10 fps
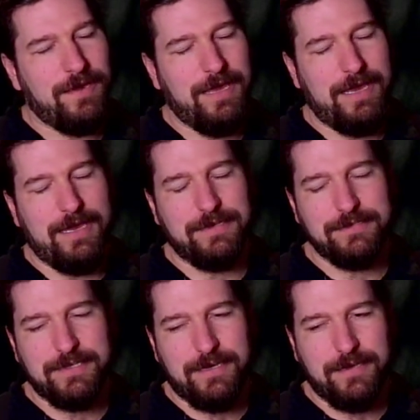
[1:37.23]

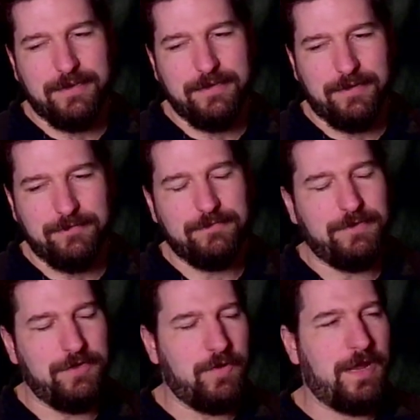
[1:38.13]
And
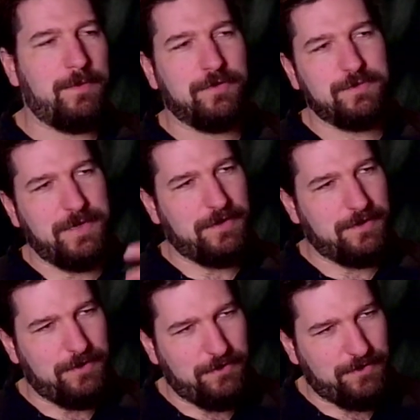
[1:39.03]
you and I both speak on
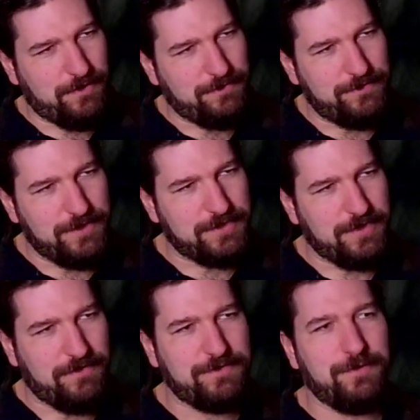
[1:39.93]
the No Fluff Just
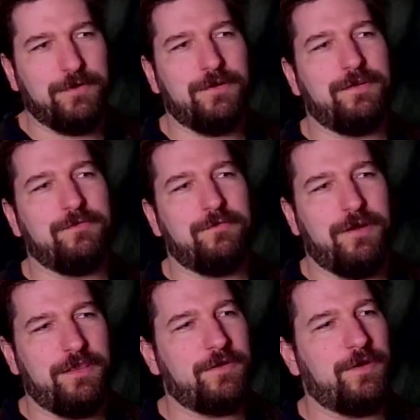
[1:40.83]
Stuff tour, and
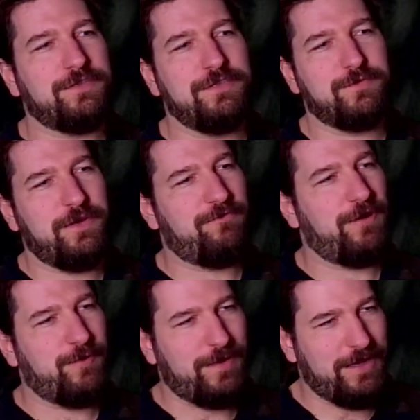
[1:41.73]
one of the questions we
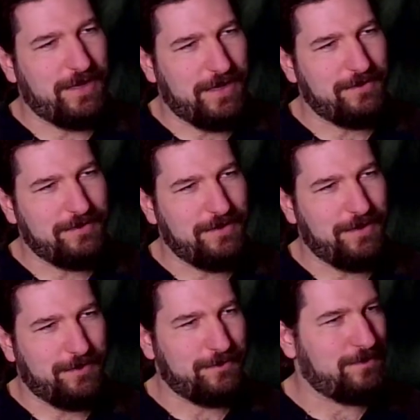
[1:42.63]
frequently get,
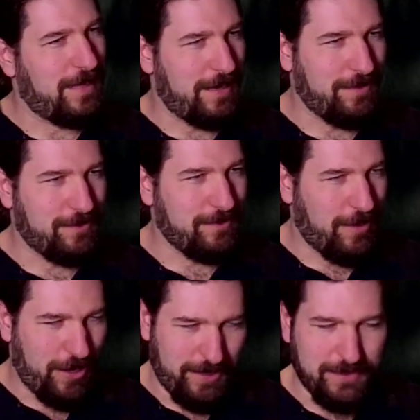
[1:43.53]
out of the
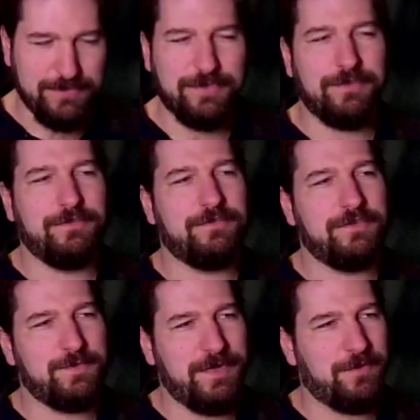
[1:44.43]
audience on
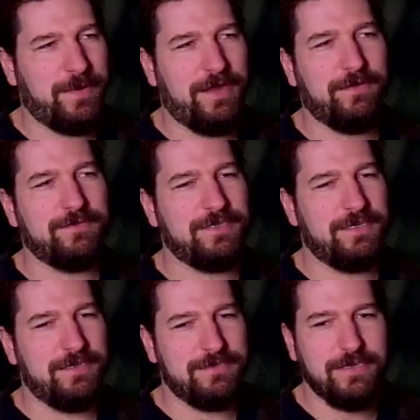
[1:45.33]
the speaker panels
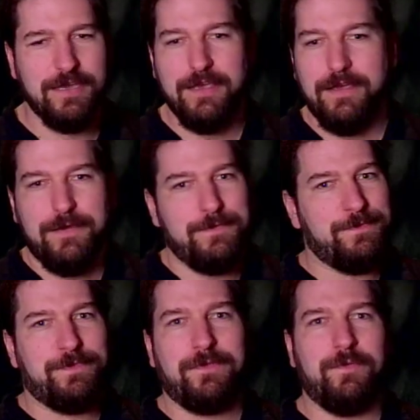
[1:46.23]
is,
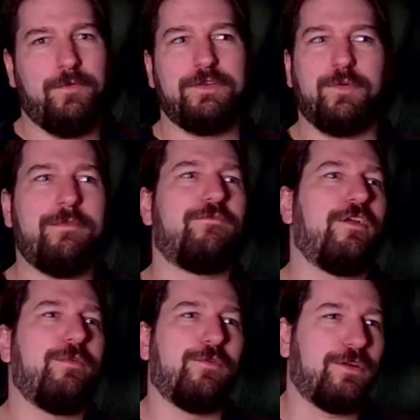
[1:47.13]
which web
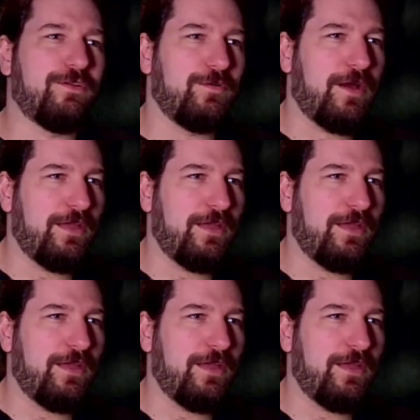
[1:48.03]
framework do I